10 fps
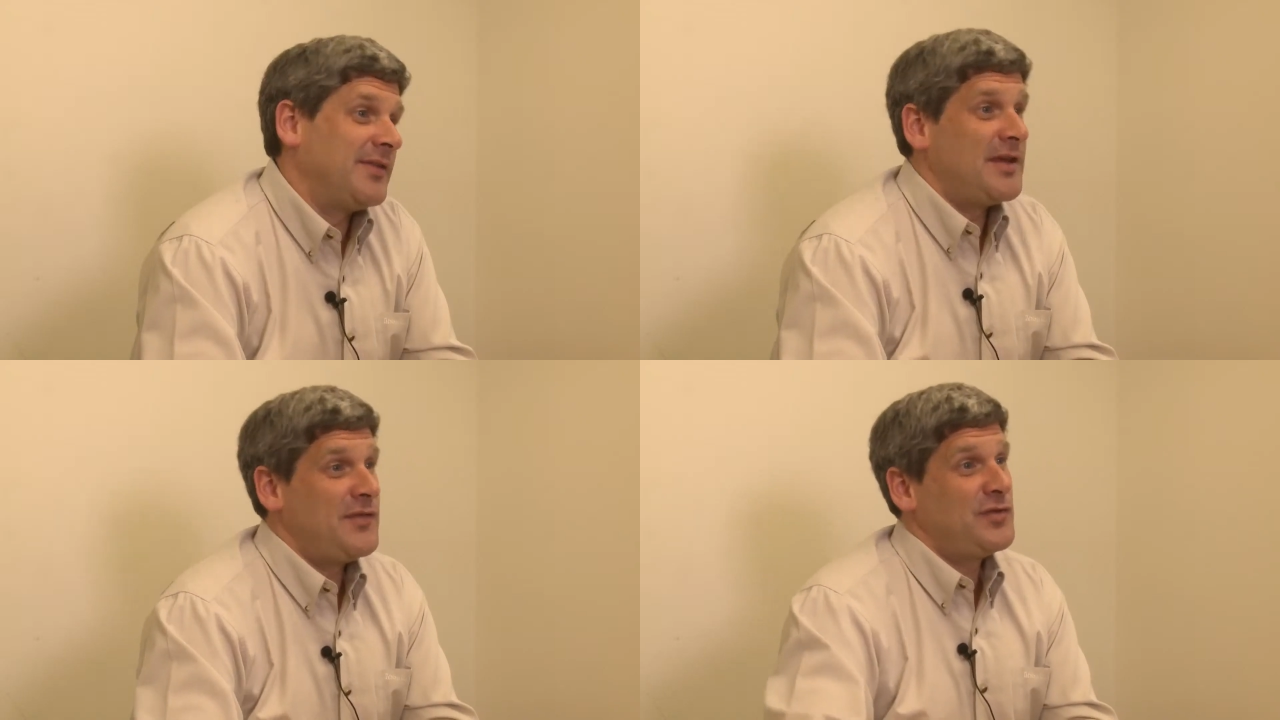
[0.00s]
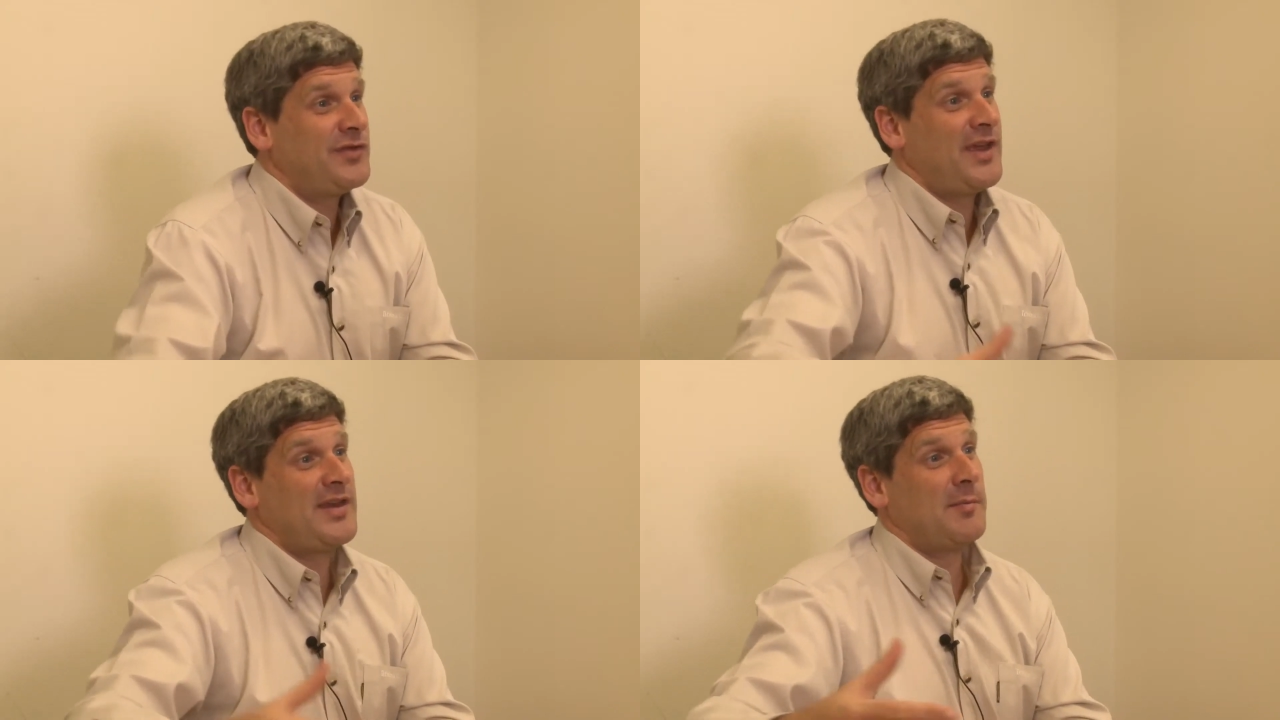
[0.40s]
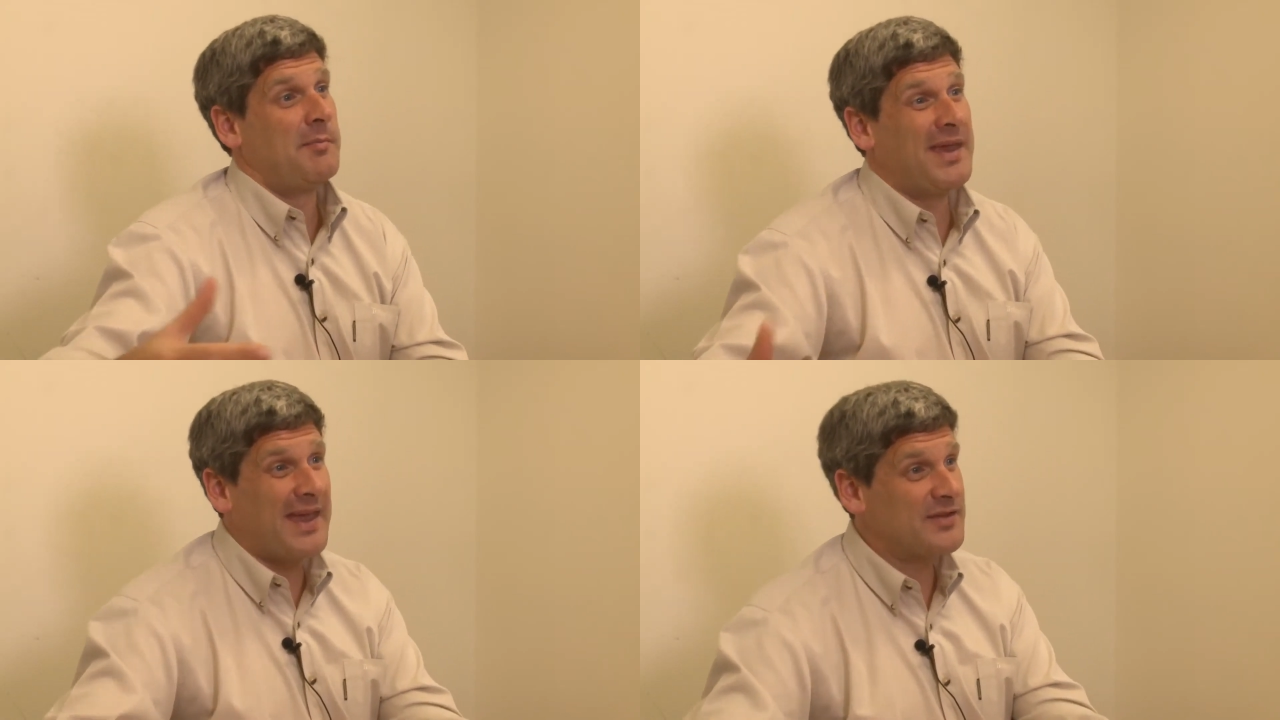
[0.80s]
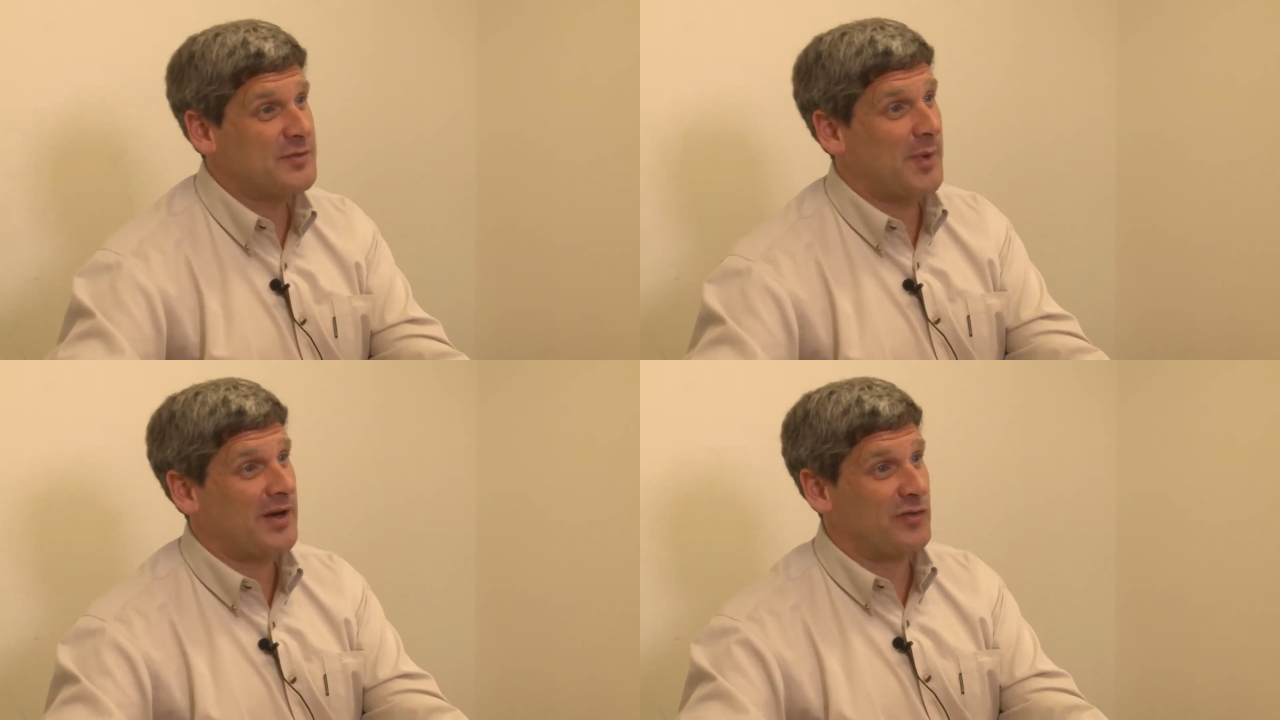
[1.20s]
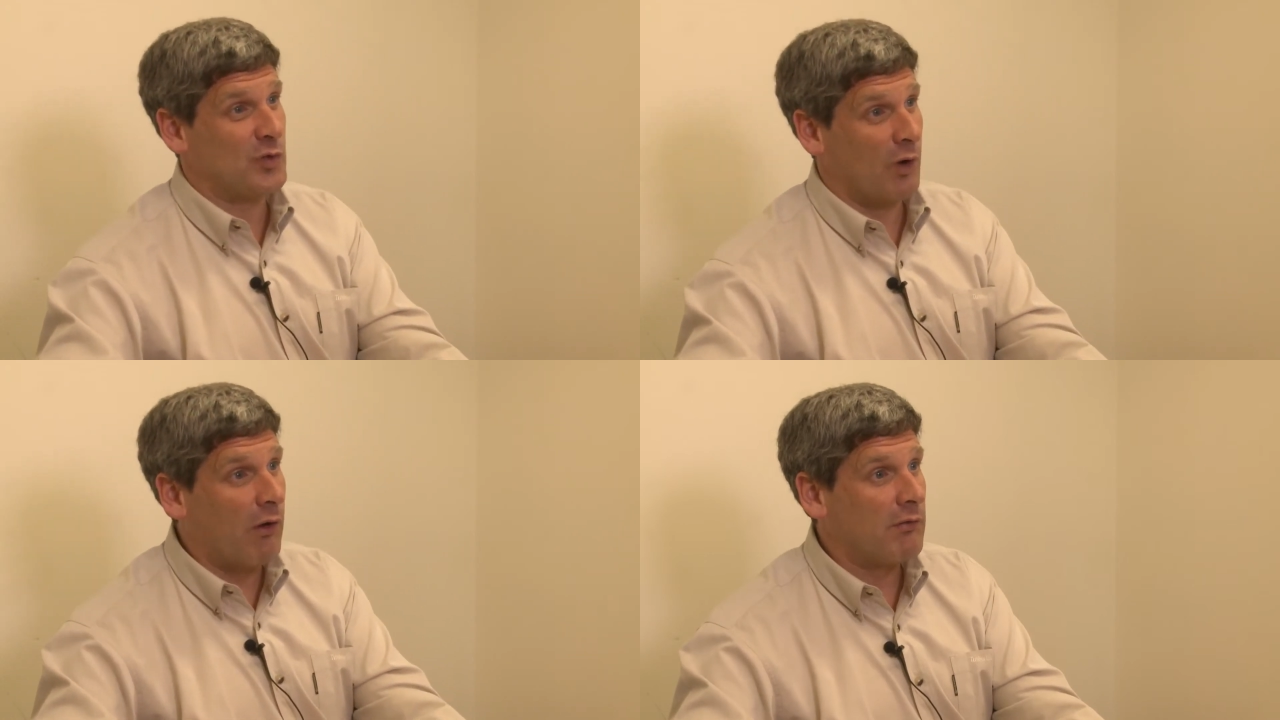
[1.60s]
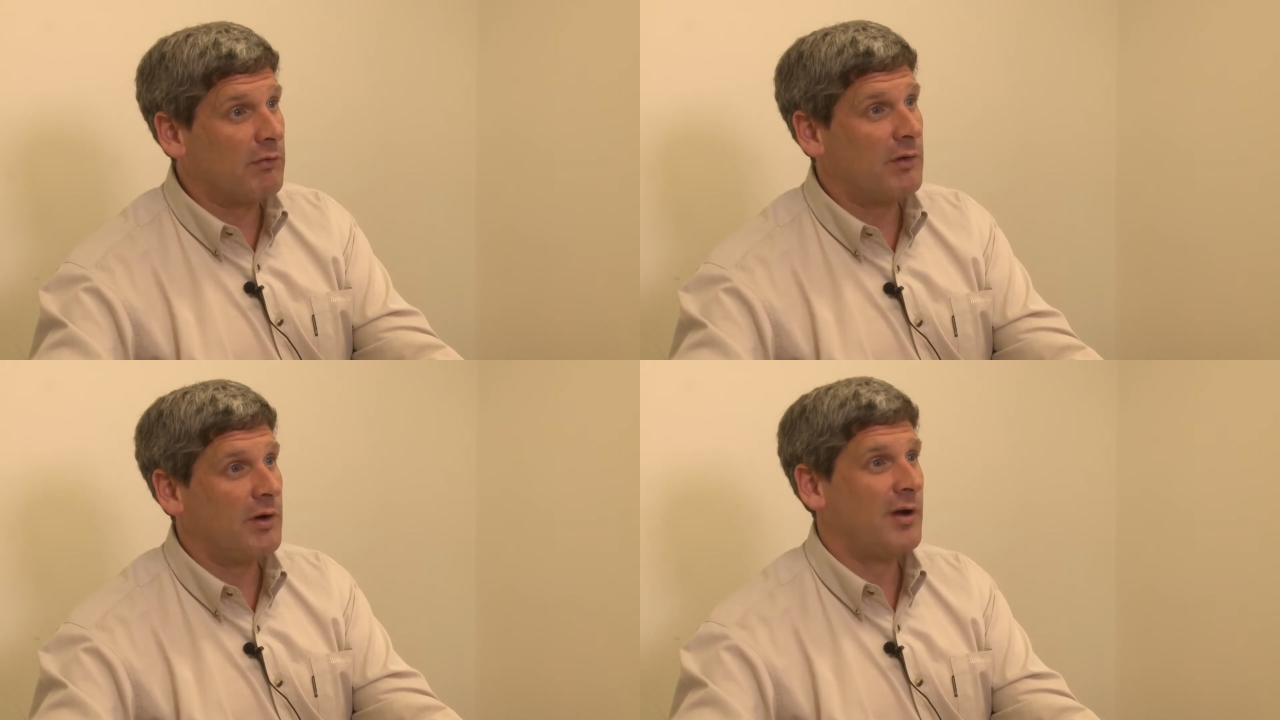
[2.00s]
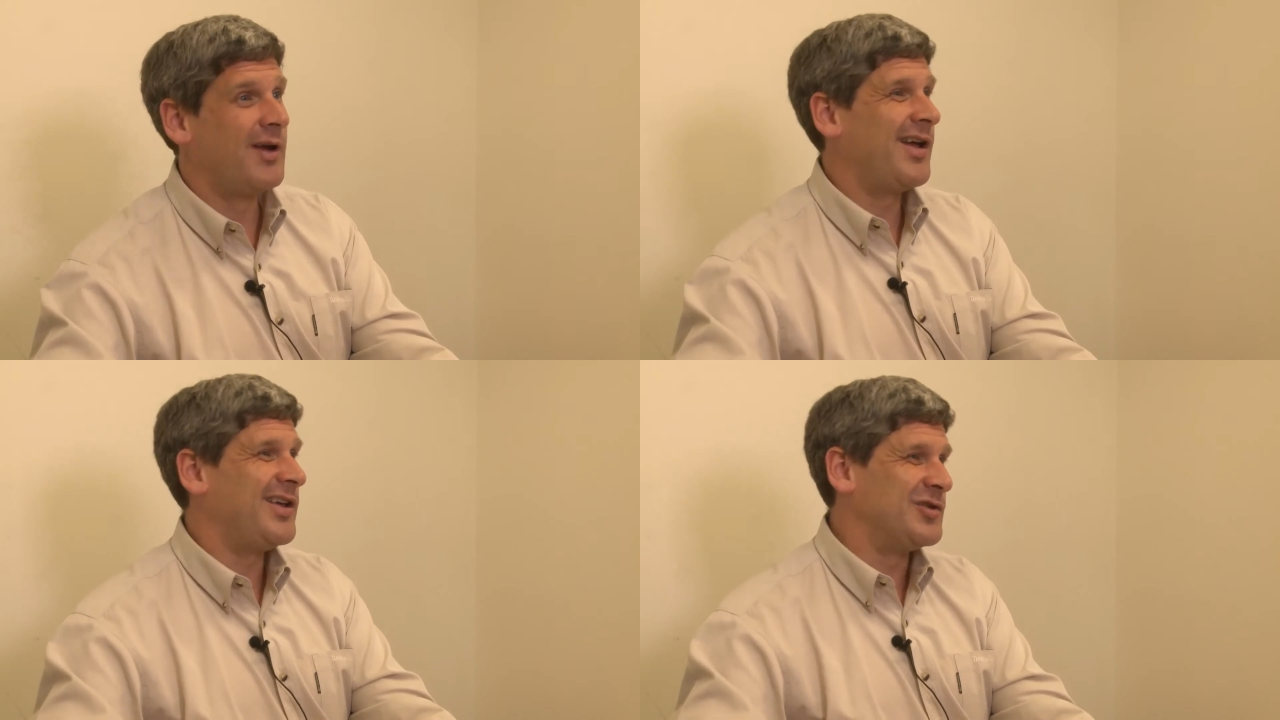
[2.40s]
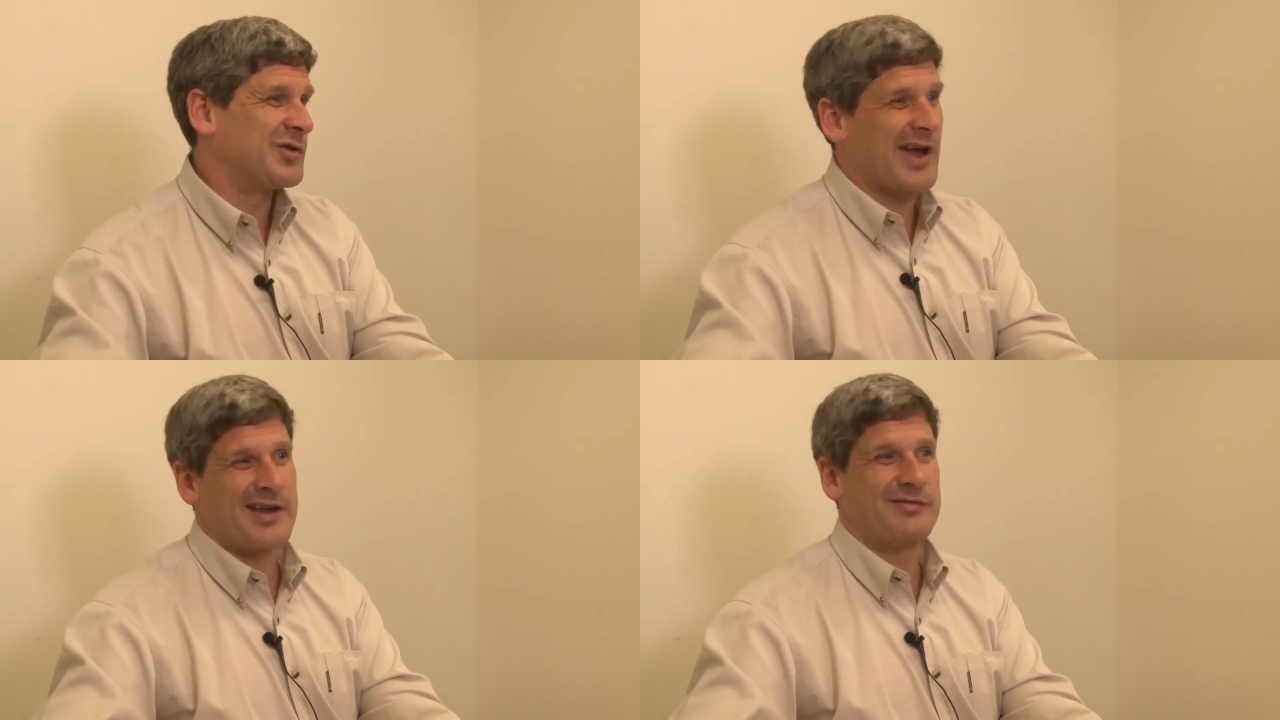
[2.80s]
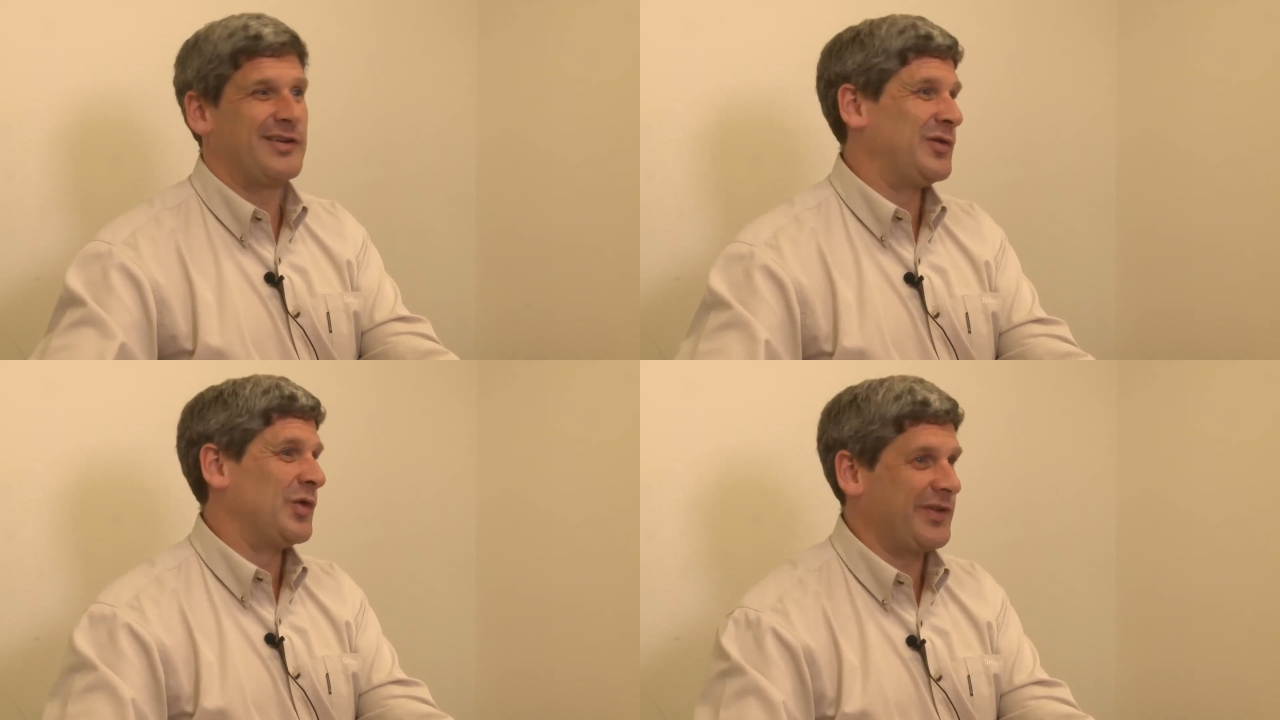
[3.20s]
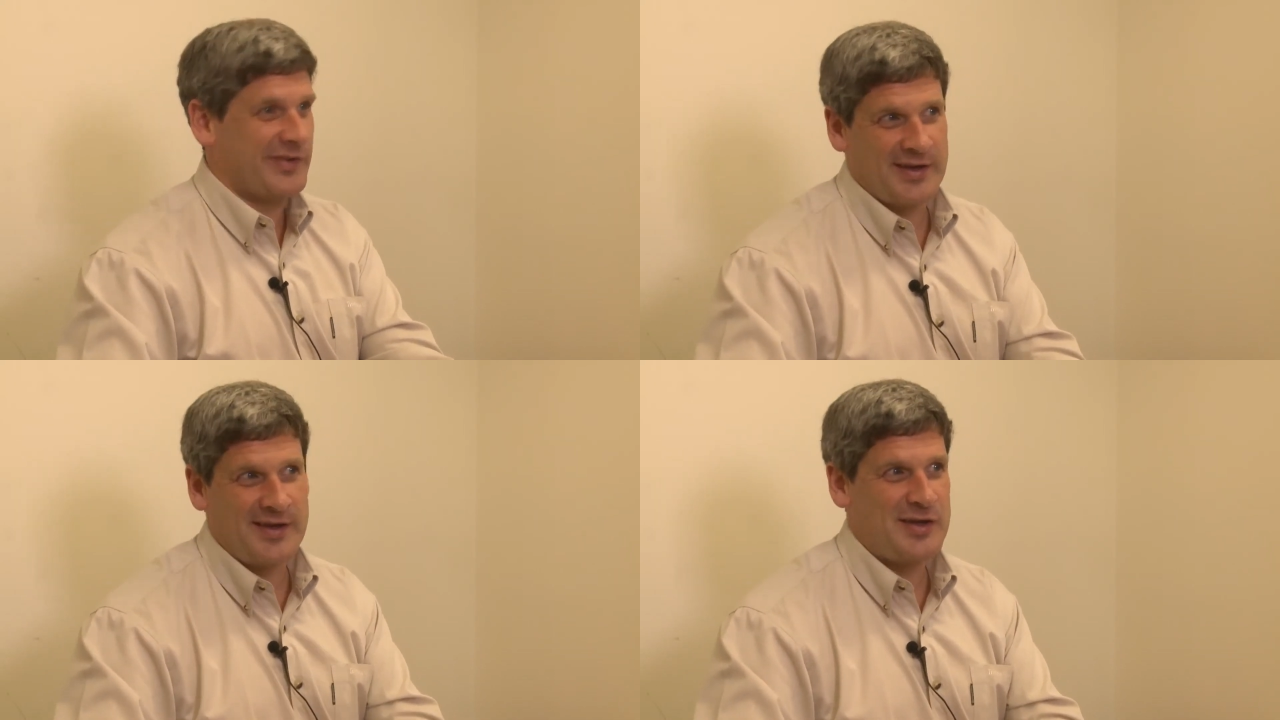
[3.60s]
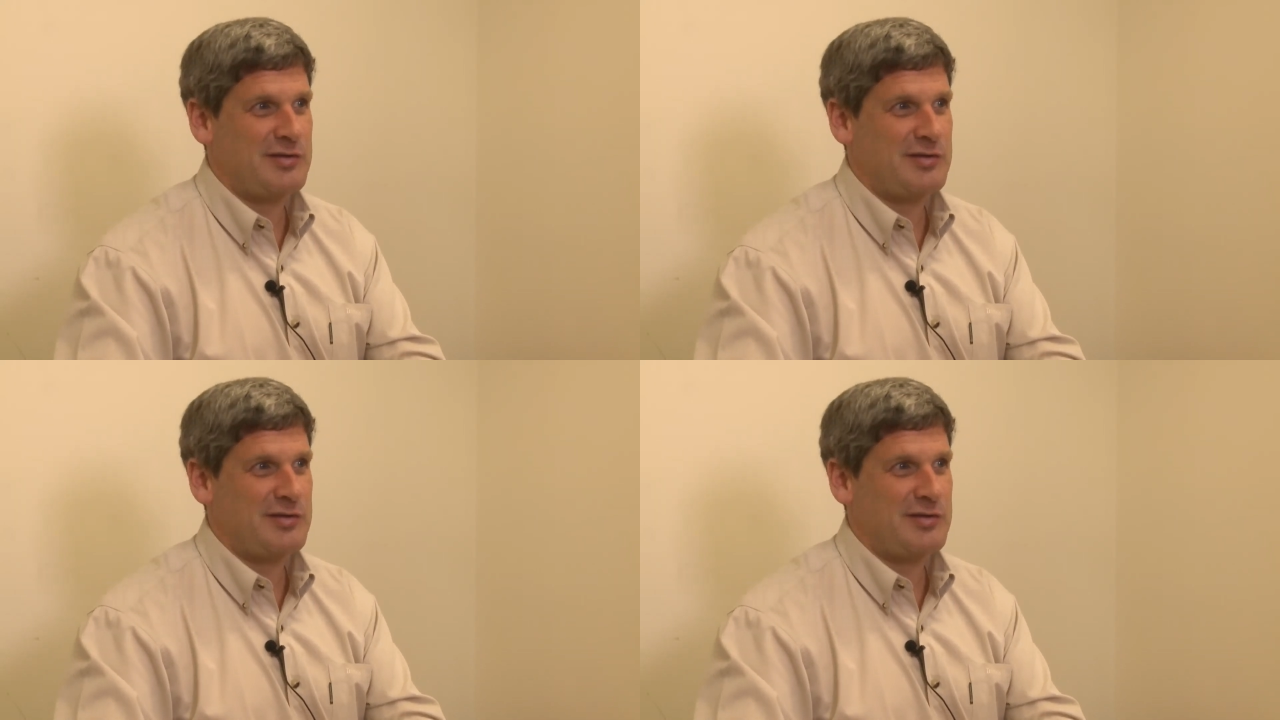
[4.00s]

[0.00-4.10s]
hand, if you stay in the big enterprise too long, you kind of get rusty.